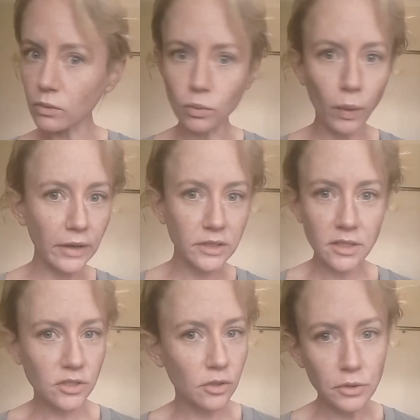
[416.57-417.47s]
where's
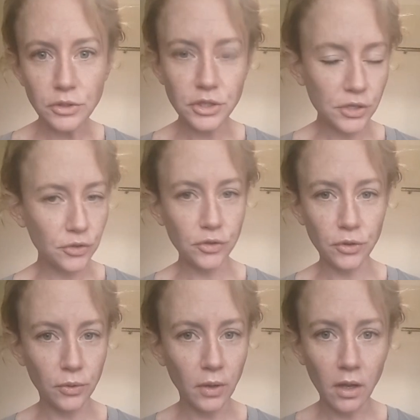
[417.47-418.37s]
the solution
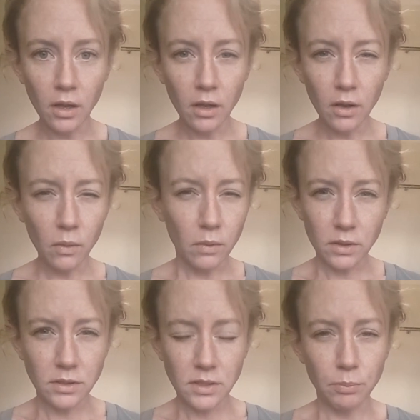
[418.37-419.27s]
to
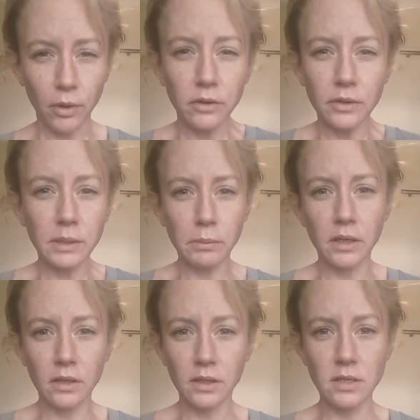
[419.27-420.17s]
what's bothering me